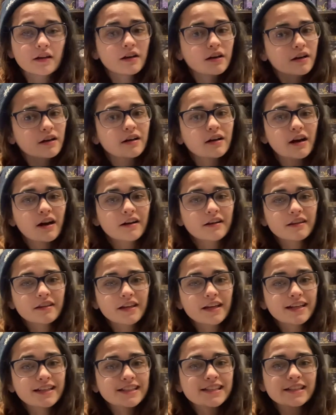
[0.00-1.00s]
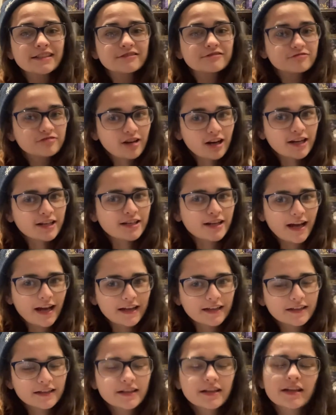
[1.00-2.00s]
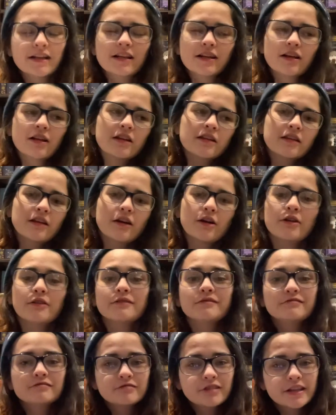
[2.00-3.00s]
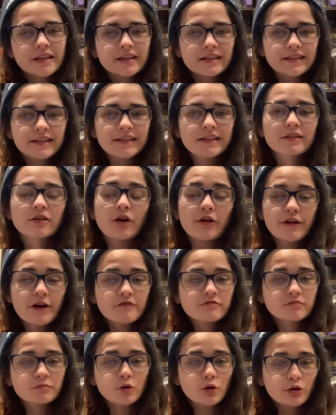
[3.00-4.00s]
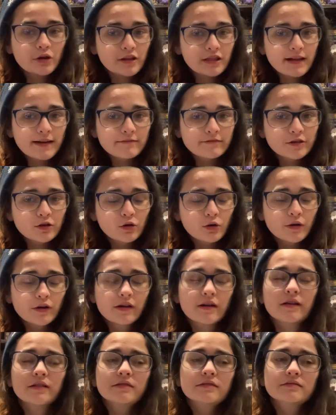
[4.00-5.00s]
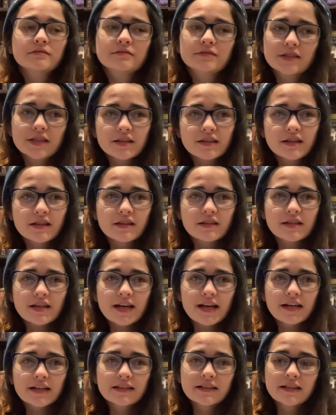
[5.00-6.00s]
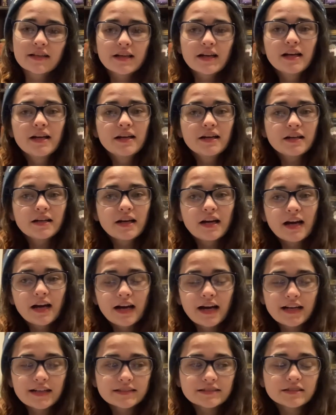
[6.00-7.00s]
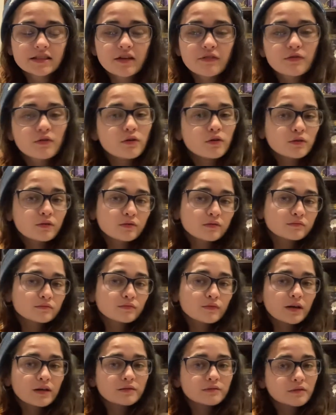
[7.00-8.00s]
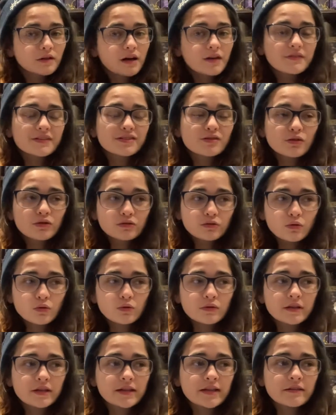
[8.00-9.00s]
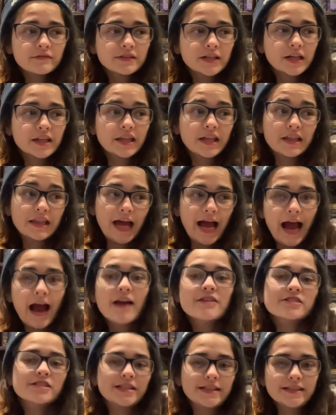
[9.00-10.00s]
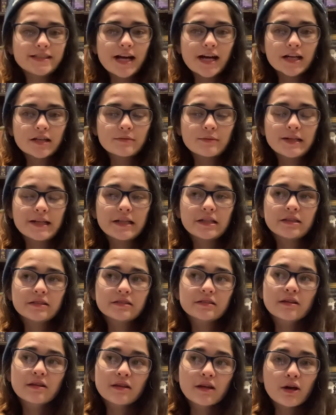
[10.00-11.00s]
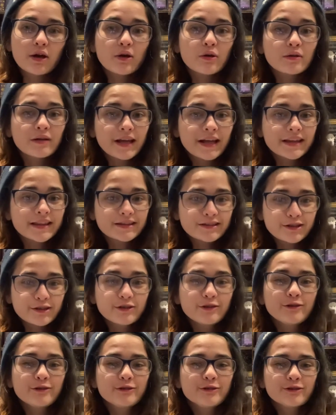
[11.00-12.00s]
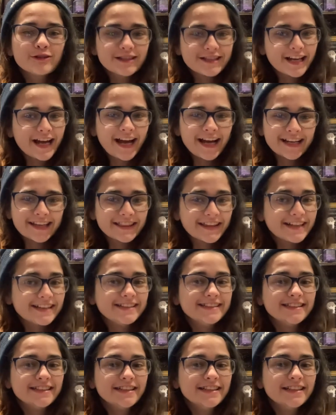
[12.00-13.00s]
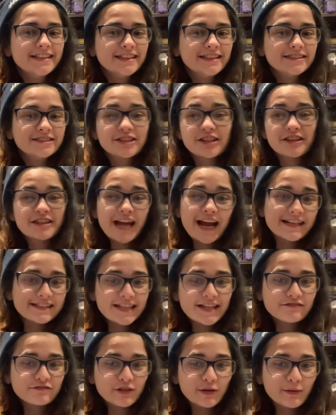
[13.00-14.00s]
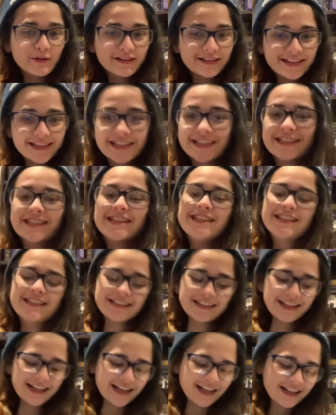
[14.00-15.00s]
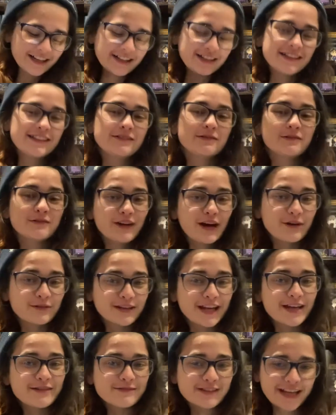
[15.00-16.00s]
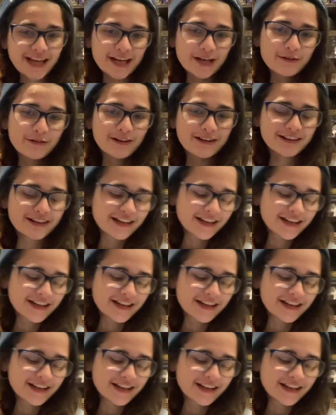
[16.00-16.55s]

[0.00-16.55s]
Can't Say I Didn't Try tag. So recently Connor from Connor's Library Corner did this tag and I thought, well, I've ignored all the other tags he's actually tagged me in, so let's do the tag that he just tagged everyone in without naming anyone.